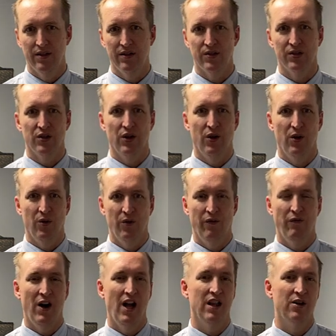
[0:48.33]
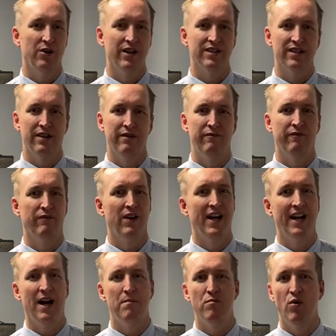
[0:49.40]
And so follow us and
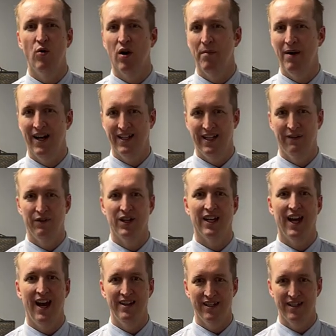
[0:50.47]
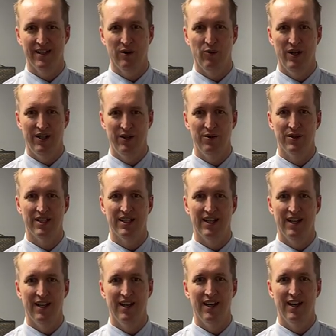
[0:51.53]
find out more about different cases that we do
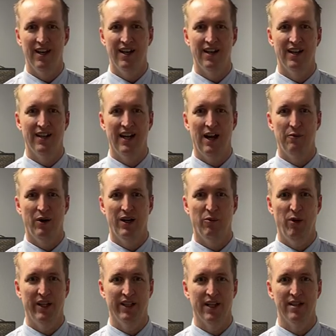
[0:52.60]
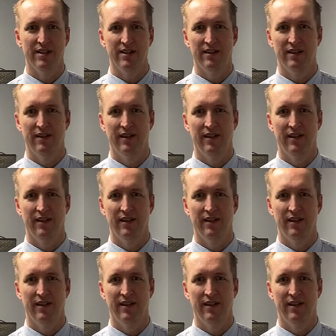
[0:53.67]
see here at Gateway to Wellness.